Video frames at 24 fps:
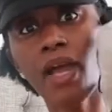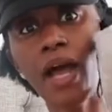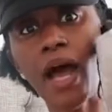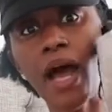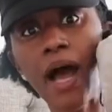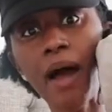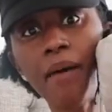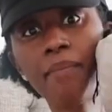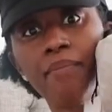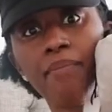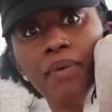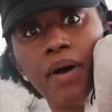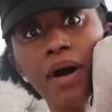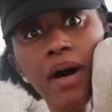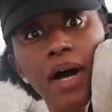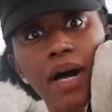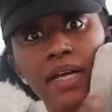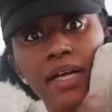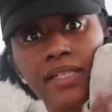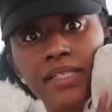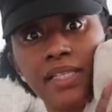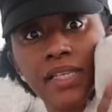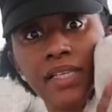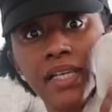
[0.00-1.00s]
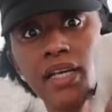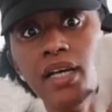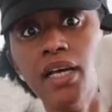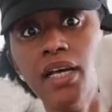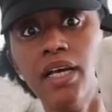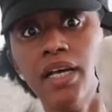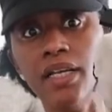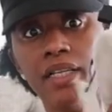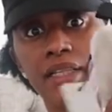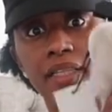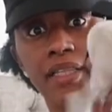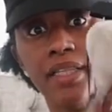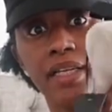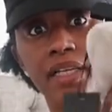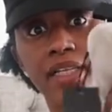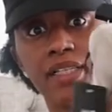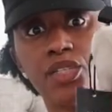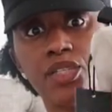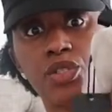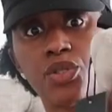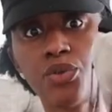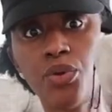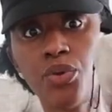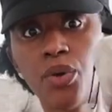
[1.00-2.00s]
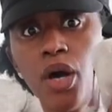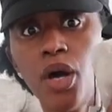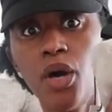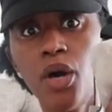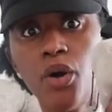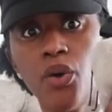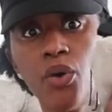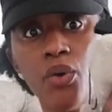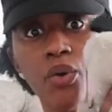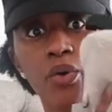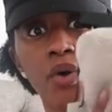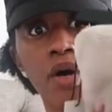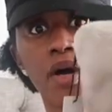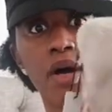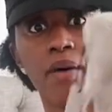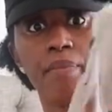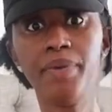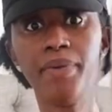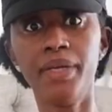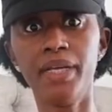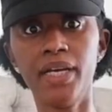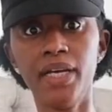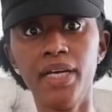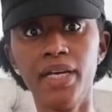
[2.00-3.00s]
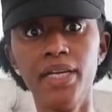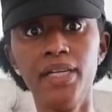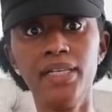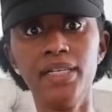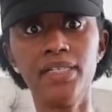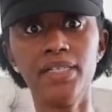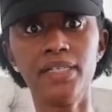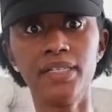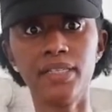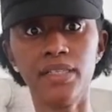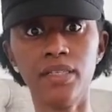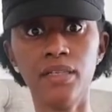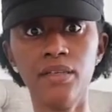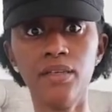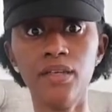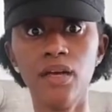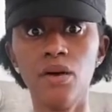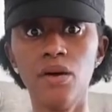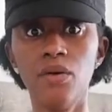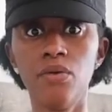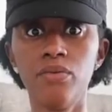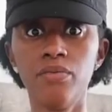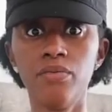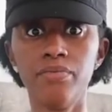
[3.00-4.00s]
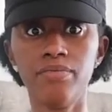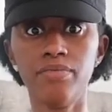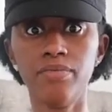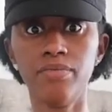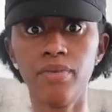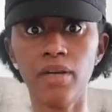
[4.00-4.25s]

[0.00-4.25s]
i bought this throw because you know